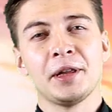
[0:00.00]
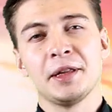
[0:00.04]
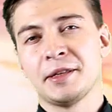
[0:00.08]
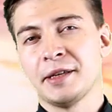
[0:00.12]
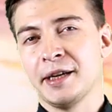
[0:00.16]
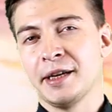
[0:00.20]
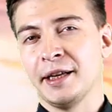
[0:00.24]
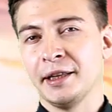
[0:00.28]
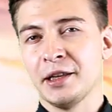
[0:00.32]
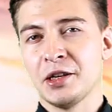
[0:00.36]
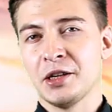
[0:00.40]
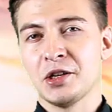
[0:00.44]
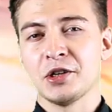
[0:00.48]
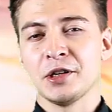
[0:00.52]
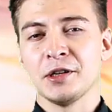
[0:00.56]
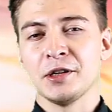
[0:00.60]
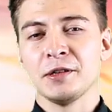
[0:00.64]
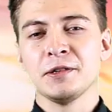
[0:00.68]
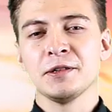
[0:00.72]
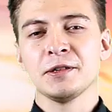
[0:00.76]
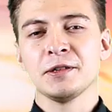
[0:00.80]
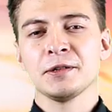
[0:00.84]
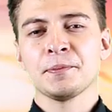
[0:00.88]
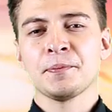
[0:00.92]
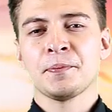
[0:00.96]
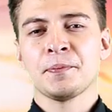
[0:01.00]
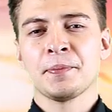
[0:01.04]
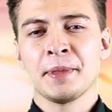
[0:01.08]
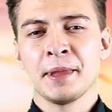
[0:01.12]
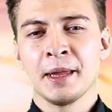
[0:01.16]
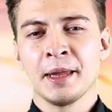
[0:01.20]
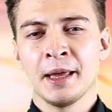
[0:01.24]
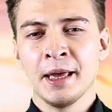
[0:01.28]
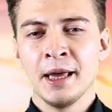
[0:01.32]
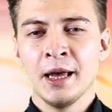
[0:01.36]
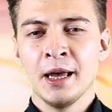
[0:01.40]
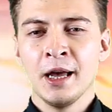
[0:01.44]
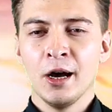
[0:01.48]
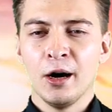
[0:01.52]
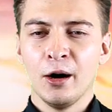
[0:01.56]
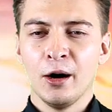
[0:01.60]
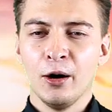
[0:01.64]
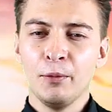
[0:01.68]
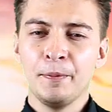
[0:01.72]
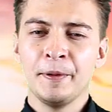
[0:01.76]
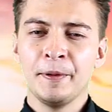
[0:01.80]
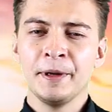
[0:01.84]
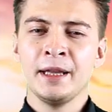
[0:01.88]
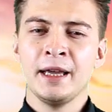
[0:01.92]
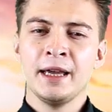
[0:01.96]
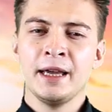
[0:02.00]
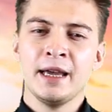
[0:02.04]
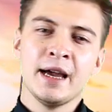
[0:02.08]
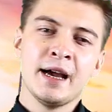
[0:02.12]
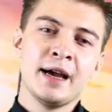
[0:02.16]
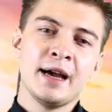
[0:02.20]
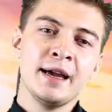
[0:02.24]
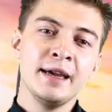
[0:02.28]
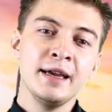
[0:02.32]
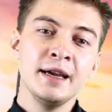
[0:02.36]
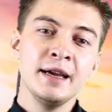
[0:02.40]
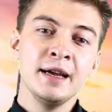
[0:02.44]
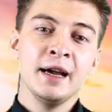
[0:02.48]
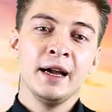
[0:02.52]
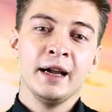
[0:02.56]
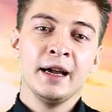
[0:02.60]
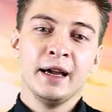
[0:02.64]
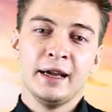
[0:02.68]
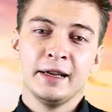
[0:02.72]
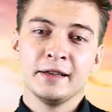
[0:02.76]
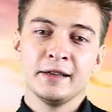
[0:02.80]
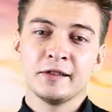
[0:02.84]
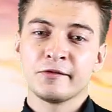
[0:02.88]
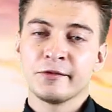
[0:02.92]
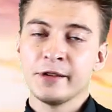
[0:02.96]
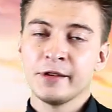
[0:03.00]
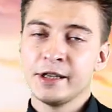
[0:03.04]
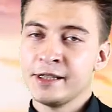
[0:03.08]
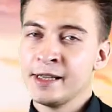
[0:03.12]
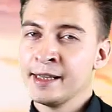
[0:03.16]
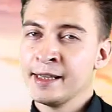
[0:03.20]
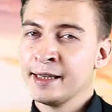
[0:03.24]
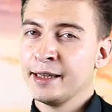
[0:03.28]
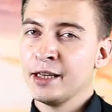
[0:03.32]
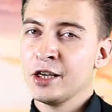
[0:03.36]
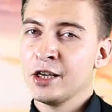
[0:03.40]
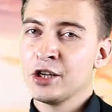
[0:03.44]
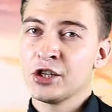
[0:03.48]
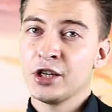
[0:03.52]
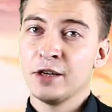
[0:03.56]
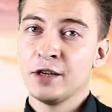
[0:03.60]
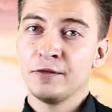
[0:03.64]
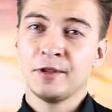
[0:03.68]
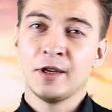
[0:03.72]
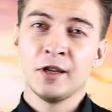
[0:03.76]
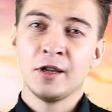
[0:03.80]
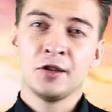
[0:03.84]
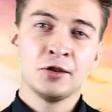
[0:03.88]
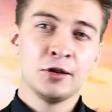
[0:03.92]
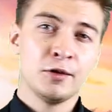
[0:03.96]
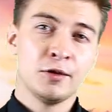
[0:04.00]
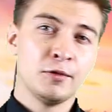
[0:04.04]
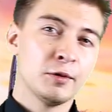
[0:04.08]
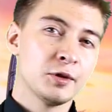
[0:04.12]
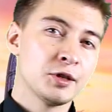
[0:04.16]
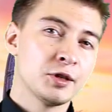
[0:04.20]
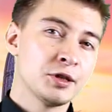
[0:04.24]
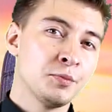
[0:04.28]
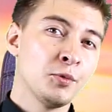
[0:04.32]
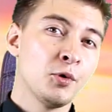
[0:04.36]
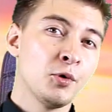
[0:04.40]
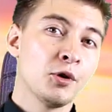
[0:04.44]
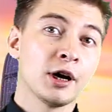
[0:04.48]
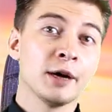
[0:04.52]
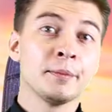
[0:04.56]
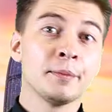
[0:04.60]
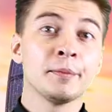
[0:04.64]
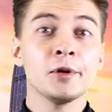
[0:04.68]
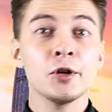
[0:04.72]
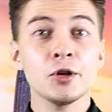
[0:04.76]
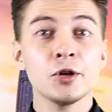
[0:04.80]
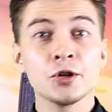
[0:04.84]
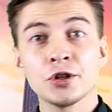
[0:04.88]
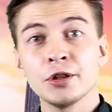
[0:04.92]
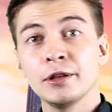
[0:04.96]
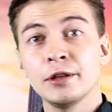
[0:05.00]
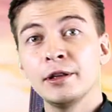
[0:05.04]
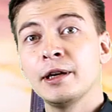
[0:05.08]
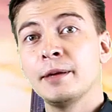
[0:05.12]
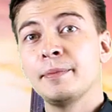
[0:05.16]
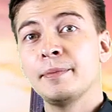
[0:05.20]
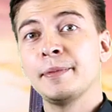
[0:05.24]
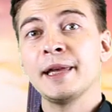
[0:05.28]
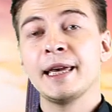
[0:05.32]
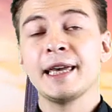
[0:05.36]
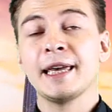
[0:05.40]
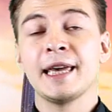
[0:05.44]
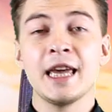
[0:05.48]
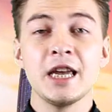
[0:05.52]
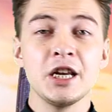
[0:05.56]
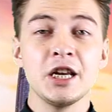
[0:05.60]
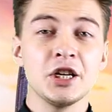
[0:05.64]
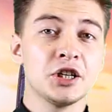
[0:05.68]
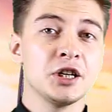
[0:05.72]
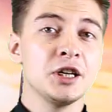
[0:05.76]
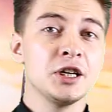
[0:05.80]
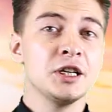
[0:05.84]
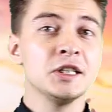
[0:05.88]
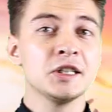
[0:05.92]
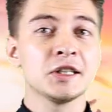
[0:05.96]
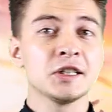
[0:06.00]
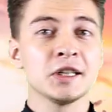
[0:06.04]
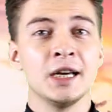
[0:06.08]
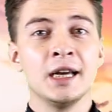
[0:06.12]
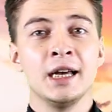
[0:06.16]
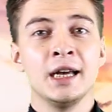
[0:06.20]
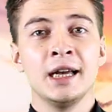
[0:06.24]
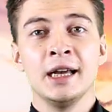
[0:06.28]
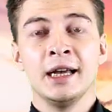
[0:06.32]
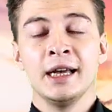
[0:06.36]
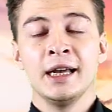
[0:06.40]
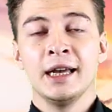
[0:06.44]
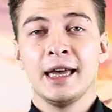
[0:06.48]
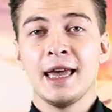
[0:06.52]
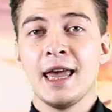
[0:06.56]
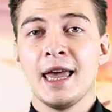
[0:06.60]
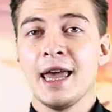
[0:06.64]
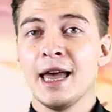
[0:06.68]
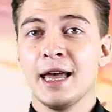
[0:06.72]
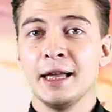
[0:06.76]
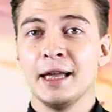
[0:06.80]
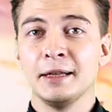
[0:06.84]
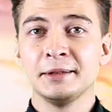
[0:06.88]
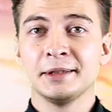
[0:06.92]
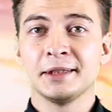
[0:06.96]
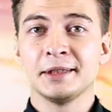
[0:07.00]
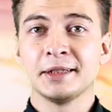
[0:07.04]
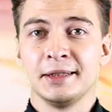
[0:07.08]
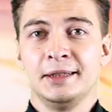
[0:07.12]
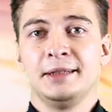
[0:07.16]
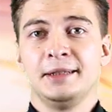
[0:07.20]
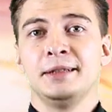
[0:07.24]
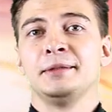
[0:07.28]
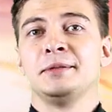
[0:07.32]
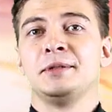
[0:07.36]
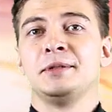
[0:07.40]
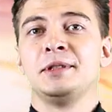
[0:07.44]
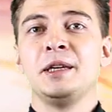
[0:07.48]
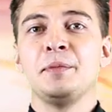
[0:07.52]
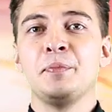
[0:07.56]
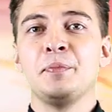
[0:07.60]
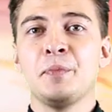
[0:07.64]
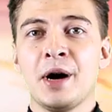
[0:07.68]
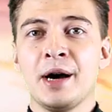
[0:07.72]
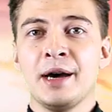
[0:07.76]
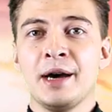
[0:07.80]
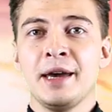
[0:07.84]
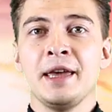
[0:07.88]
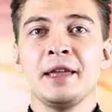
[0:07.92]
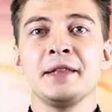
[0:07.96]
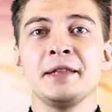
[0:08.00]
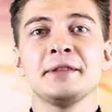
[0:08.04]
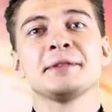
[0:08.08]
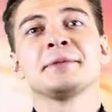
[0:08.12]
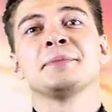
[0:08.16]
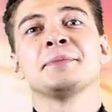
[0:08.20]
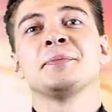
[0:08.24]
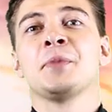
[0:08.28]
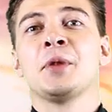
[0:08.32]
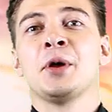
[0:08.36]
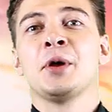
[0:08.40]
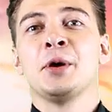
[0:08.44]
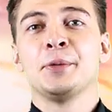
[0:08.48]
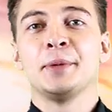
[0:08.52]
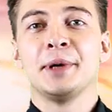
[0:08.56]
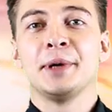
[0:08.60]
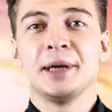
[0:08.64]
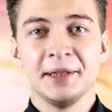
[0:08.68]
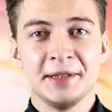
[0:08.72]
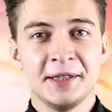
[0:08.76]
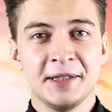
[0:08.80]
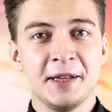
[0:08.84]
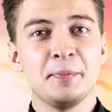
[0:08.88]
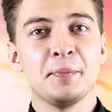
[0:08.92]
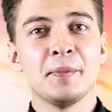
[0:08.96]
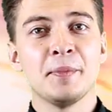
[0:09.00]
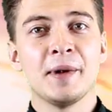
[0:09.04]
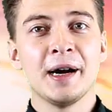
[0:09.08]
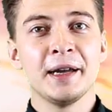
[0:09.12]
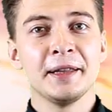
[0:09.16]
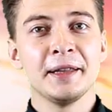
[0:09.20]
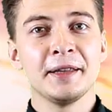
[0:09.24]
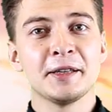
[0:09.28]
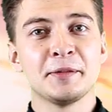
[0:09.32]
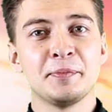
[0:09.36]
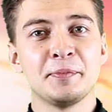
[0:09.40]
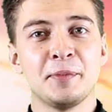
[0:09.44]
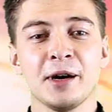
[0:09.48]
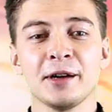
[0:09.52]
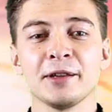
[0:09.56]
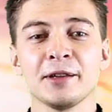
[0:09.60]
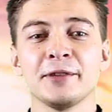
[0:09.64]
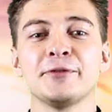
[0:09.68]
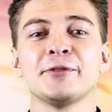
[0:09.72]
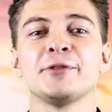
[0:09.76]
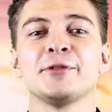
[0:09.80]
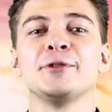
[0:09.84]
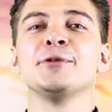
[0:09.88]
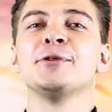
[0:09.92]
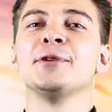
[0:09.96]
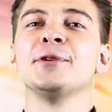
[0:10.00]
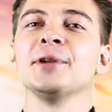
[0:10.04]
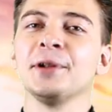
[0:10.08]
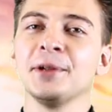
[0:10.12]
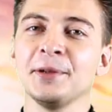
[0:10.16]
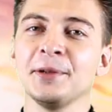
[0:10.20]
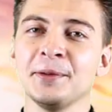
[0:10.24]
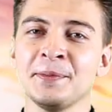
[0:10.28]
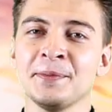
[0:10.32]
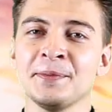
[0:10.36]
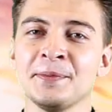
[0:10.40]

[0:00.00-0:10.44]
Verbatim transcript: intelligence. OpenAI has recently shifted towards more commercial applications and uh, DeepMind, well, DeepMind is part of Google.